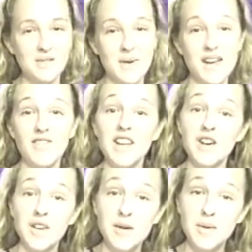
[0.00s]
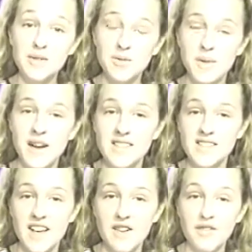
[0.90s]
week, video yearbooks will be on
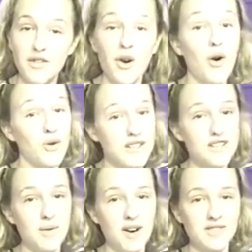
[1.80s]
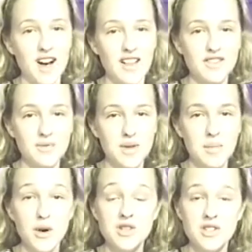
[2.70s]
sale for only $12 with the
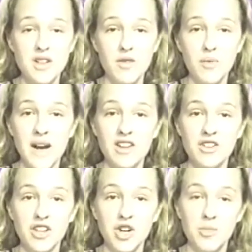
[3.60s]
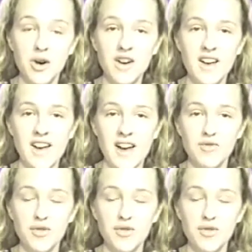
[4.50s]
purchase of a regular yearbook and for